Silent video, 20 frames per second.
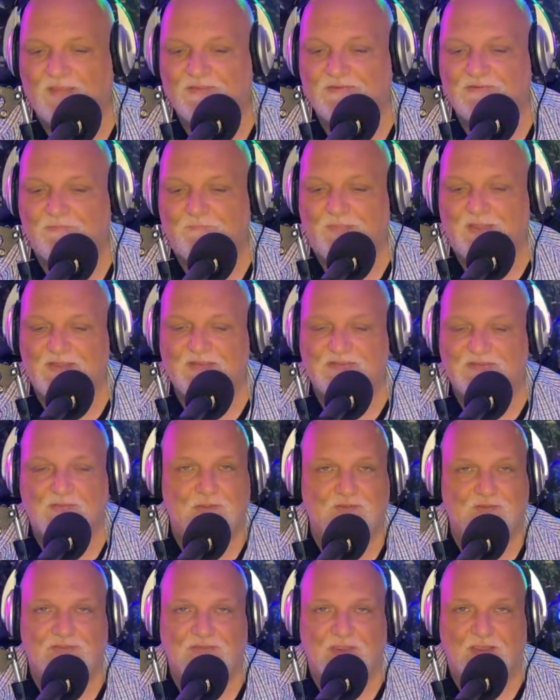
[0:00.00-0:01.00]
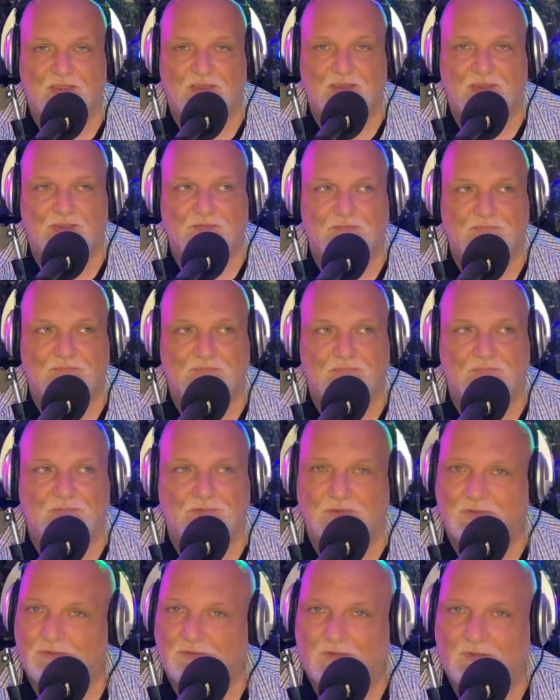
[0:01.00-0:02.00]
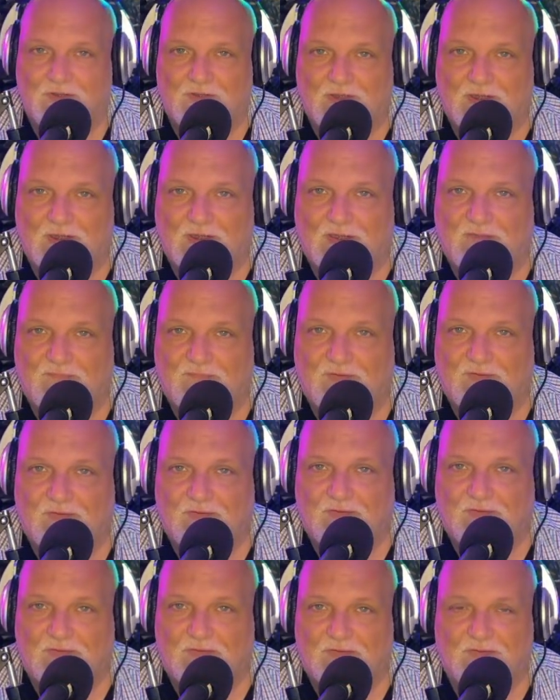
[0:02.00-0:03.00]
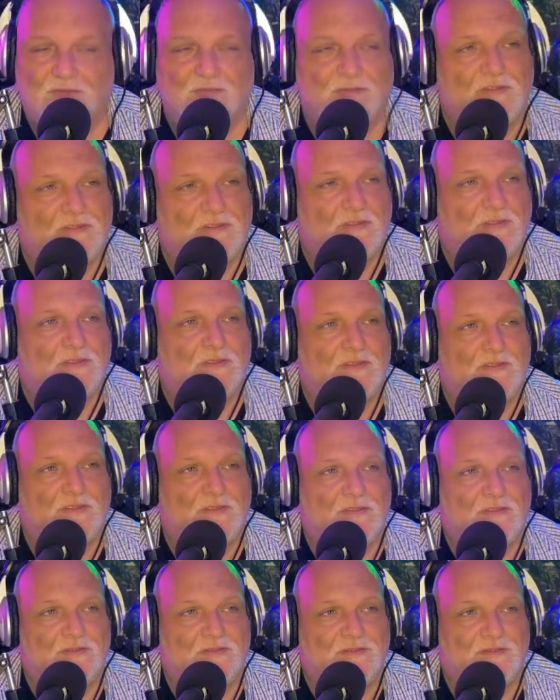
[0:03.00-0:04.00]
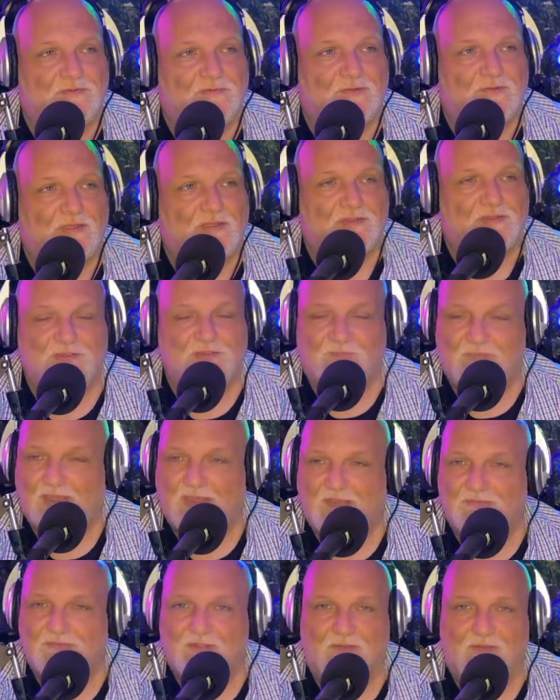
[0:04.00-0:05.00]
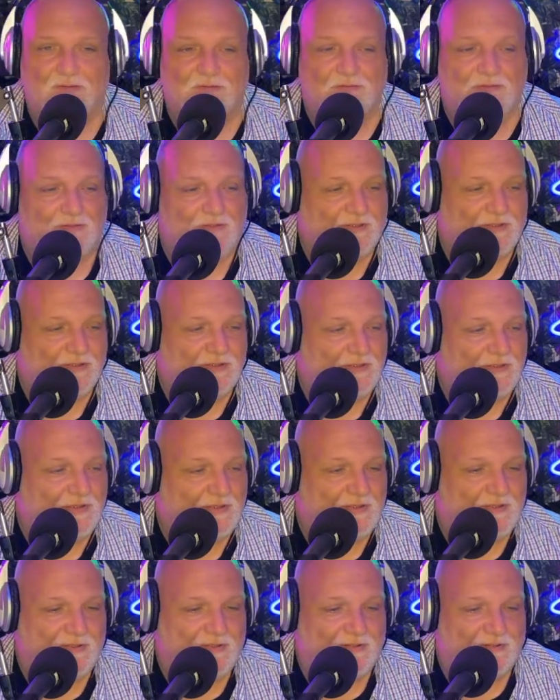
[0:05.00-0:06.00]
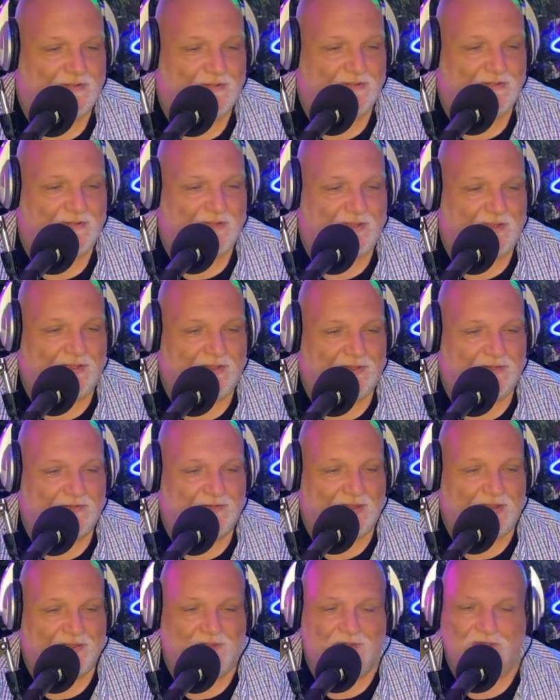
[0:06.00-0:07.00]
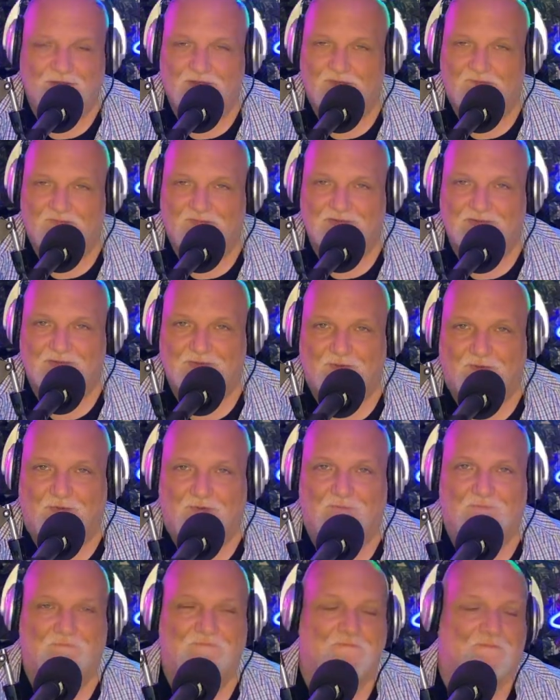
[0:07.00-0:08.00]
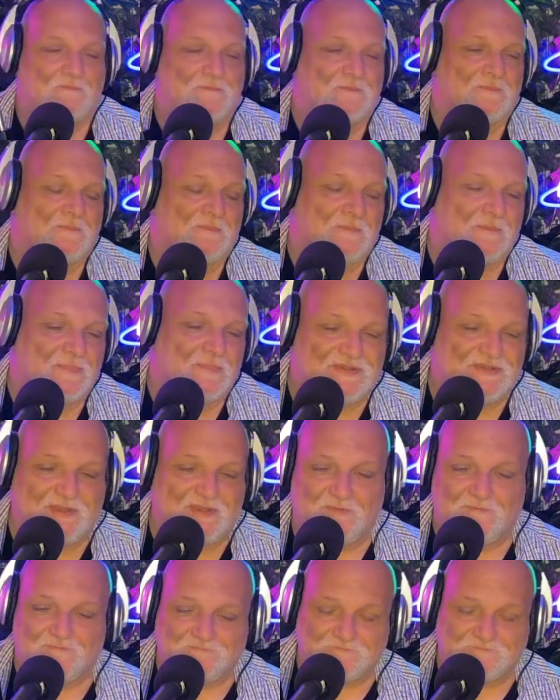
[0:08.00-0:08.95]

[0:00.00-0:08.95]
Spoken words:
basically just get it good enough to be out there. And good enough is the goal. So